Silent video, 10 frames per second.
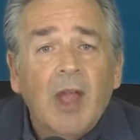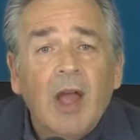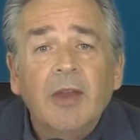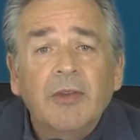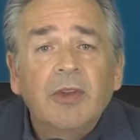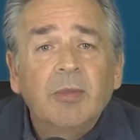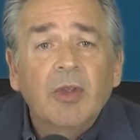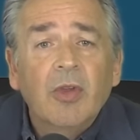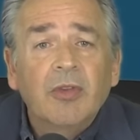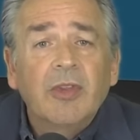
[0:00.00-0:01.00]
Answer,
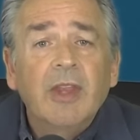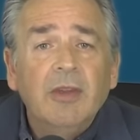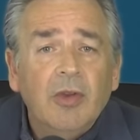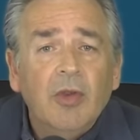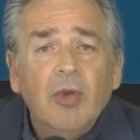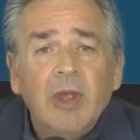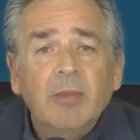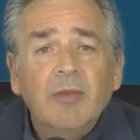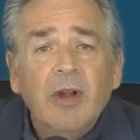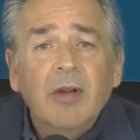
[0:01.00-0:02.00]
because they knew
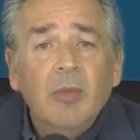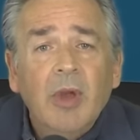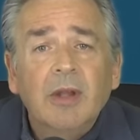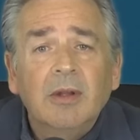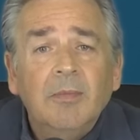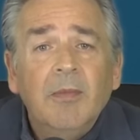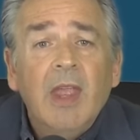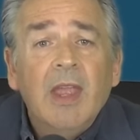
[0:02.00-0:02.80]
him very well.